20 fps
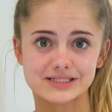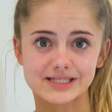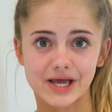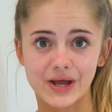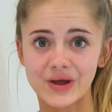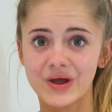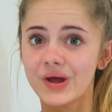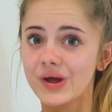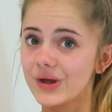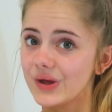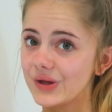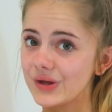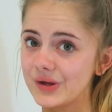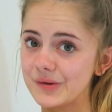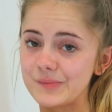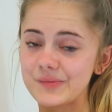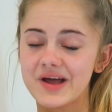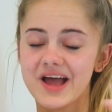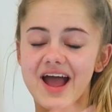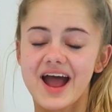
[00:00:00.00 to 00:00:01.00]
So,
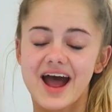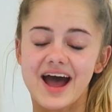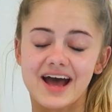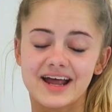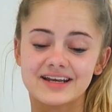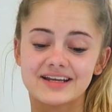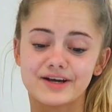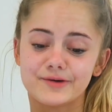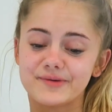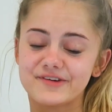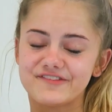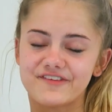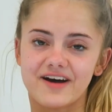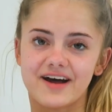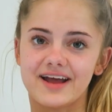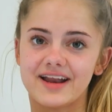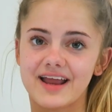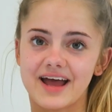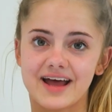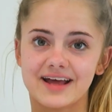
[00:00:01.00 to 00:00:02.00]
oop, and it'll be
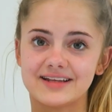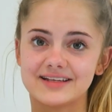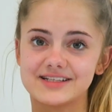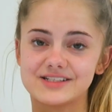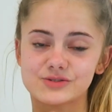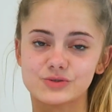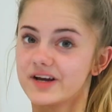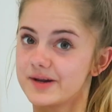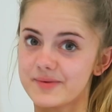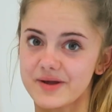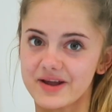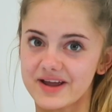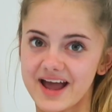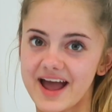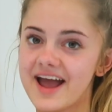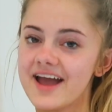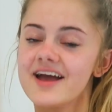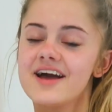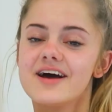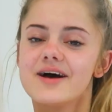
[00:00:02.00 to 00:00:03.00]
fine and it's gonna be
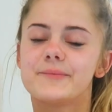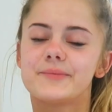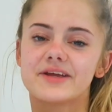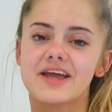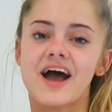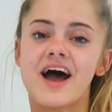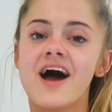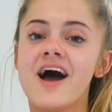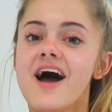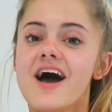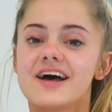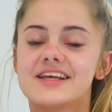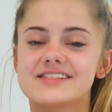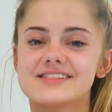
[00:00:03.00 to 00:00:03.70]
okay. But yeah.